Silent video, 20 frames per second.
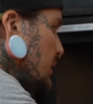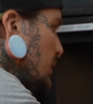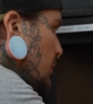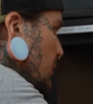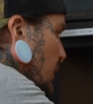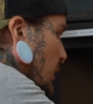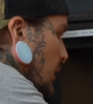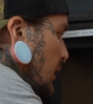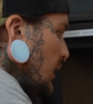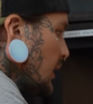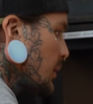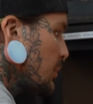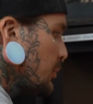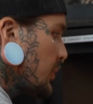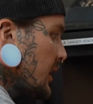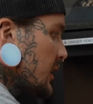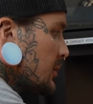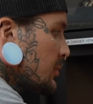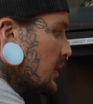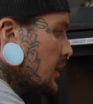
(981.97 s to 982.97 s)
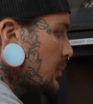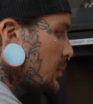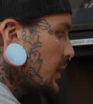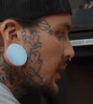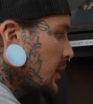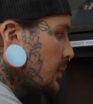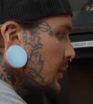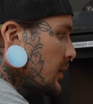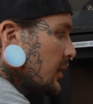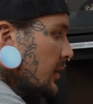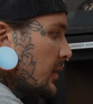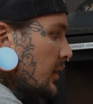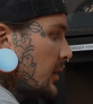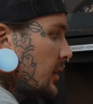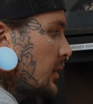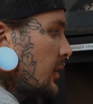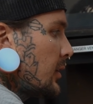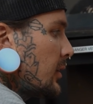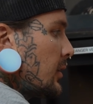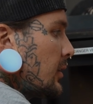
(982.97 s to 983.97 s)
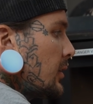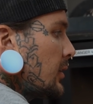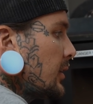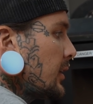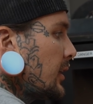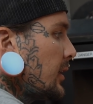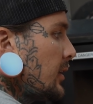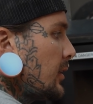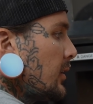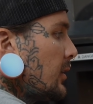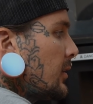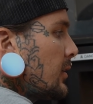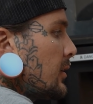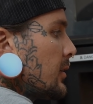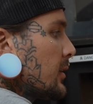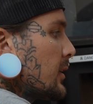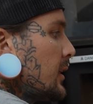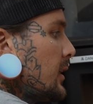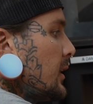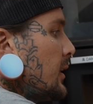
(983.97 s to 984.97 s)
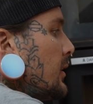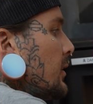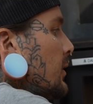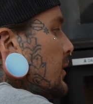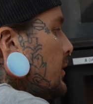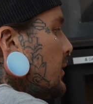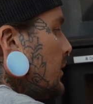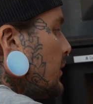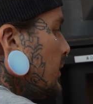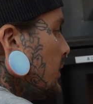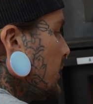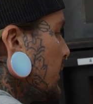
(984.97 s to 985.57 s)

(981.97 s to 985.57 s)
him. I pet my baby. Oh, hello, Kilo. Oh,